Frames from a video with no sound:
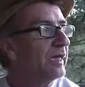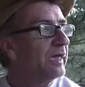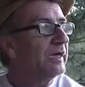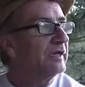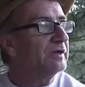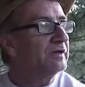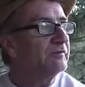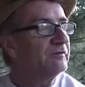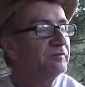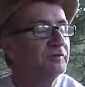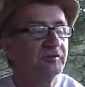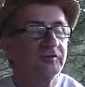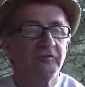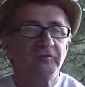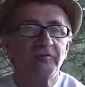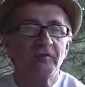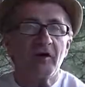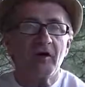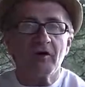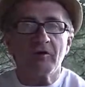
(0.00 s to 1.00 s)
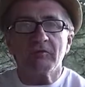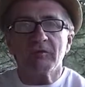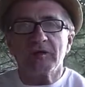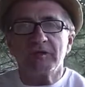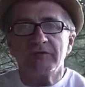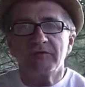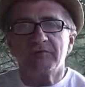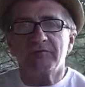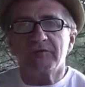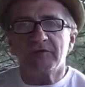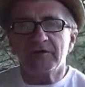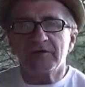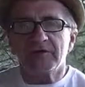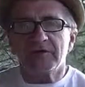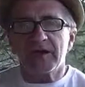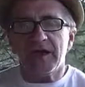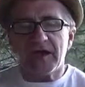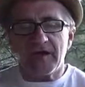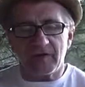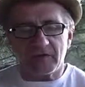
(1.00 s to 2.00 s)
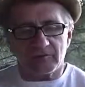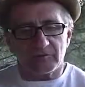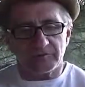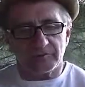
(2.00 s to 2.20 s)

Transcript: And if you've already figured it out,